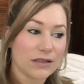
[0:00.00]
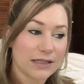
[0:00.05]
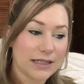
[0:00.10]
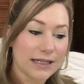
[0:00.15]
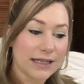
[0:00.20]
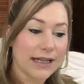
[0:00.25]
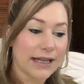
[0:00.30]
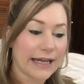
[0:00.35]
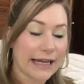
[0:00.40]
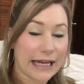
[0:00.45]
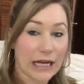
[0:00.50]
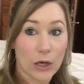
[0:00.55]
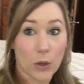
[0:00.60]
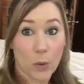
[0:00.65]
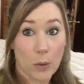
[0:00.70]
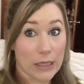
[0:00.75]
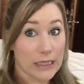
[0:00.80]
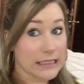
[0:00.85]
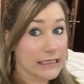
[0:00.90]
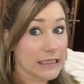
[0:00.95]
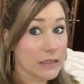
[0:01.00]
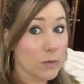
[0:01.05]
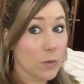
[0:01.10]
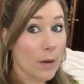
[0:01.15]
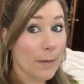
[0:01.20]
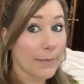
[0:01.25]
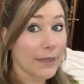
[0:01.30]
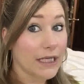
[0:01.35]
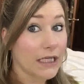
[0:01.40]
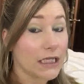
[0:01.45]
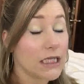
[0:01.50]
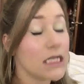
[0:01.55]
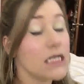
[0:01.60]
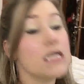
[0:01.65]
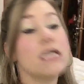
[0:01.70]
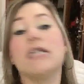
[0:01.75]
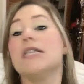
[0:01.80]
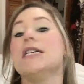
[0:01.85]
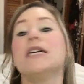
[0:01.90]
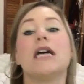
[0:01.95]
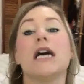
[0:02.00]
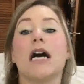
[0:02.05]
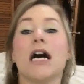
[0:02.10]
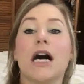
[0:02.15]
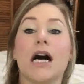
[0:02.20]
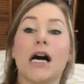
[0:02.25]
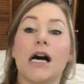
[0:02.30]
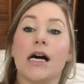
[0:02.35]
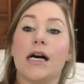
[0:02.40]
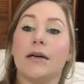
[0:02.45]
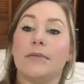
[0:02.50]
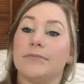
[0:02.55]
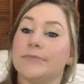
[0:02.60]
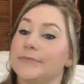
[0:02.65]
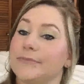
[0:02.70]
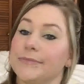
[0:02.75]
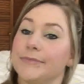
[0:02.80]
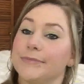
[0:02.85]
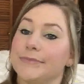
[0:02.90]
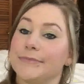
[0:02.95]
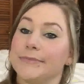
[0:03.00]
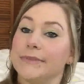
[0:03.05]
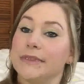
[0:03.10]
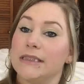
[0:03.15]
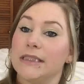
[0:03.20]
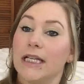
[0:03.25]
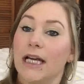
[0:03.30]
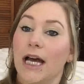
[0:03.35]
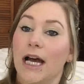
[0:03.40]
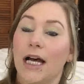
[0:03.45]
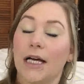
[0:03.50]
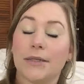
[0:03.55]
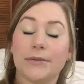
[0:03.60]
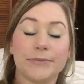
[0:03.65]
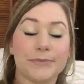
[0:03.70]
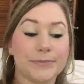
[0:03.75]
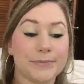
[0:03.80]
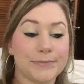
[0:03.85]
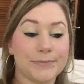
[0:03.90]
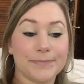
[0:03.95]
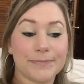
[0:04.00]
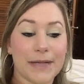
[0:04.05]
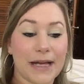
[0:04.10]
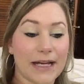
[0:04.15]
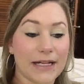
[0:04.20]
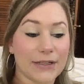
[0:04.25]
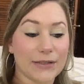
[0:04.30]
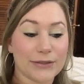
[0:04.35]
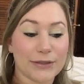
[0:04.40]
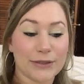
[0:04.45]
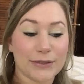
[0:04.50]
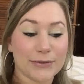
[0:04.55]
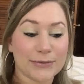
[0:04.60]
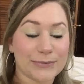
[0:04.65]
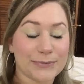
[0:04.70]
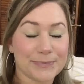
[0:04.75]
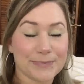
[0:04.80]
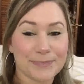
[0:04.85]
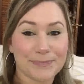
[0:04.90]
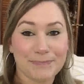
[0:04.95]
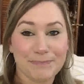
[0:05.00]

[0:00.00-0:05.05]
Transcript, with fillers: looking like a crazy woman. Um, yeah, I don't know.